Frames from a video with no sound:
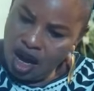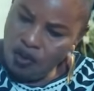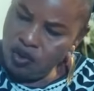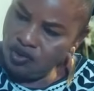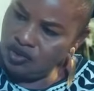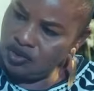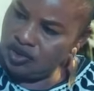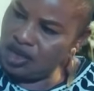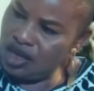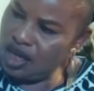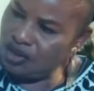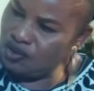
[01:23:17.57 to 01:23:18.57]
I want to
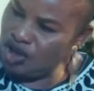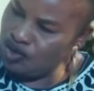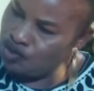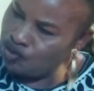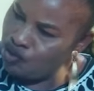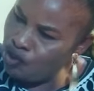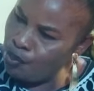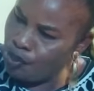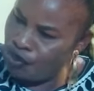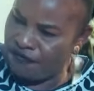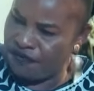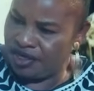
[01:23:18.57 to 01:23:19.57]
take her to a strong
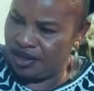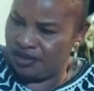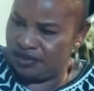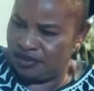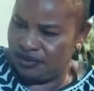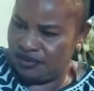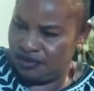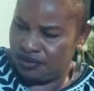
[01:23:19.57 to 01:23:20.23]
prophetess.